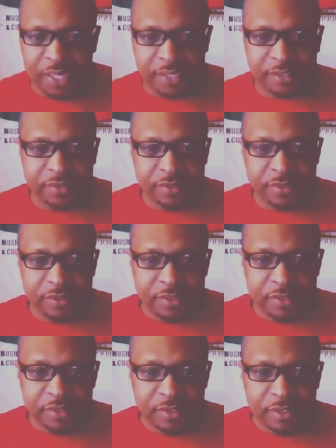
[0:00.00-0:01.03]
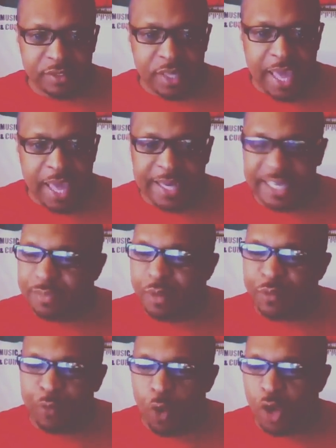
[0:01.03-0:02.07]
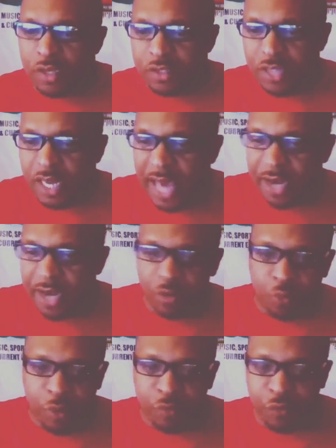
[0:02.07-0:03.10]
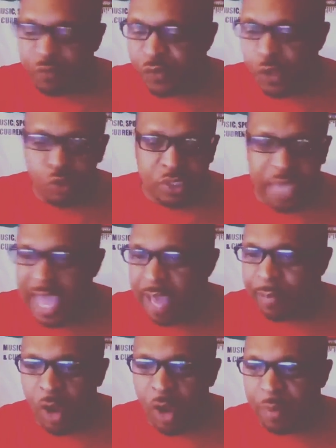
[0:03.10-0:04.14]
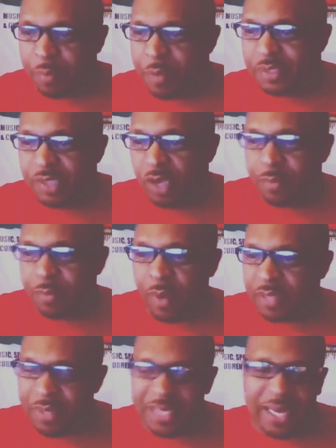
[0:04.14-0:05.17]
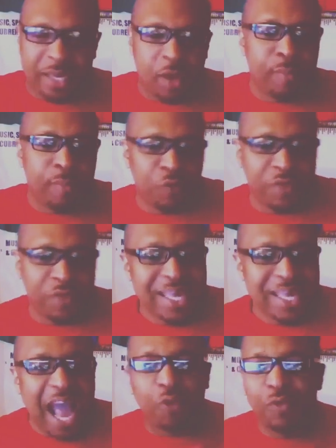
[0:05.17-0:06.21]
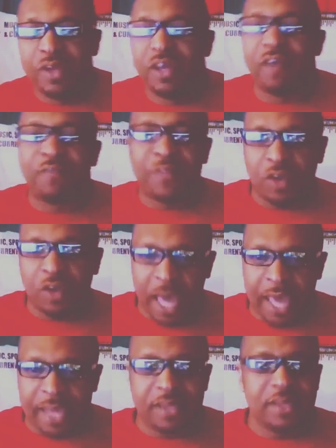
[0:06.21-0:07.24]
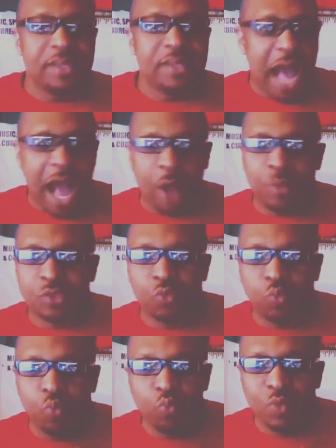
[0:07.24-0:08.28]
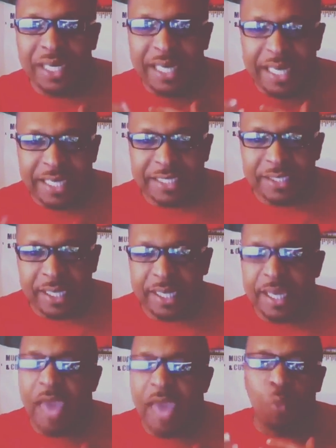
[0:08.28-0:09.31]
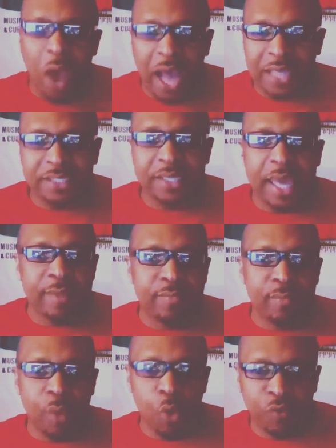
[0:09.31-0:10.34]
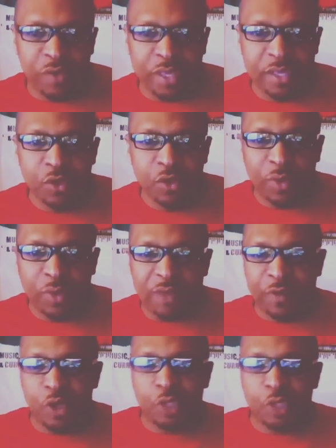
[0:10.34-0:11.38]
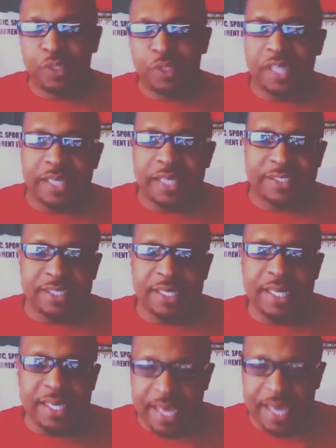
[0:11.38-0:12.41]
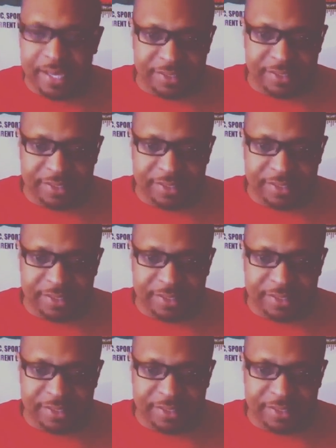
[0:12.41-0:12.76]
it. And this is before a lot of the reviews came up and people talked about it being like a movie. I really felt like I was listening and watching a movie when I first put that CD in.